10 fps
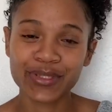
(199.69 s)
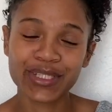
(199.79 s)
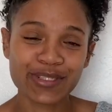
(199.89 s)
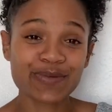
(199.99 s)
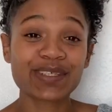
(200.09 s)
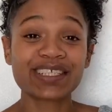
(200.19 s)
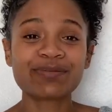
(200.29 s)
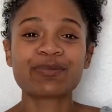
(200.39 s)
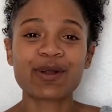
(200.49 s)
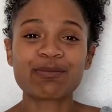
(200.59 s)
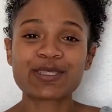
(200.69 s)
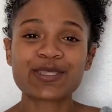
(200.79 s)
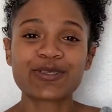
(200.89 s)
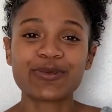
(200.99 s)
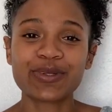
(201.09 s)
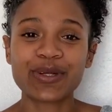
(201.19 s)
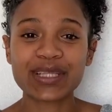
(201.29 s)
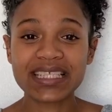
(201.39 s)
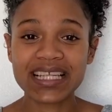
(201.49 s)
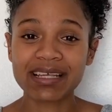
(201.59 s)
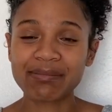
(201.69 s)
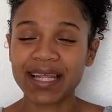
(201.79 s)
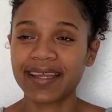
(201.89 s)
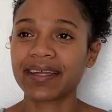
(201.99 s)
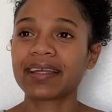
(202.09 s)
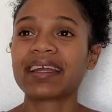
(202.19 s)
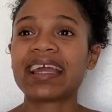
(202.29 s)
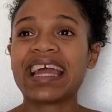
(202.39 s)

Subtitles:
because we did promise to do it on the same day.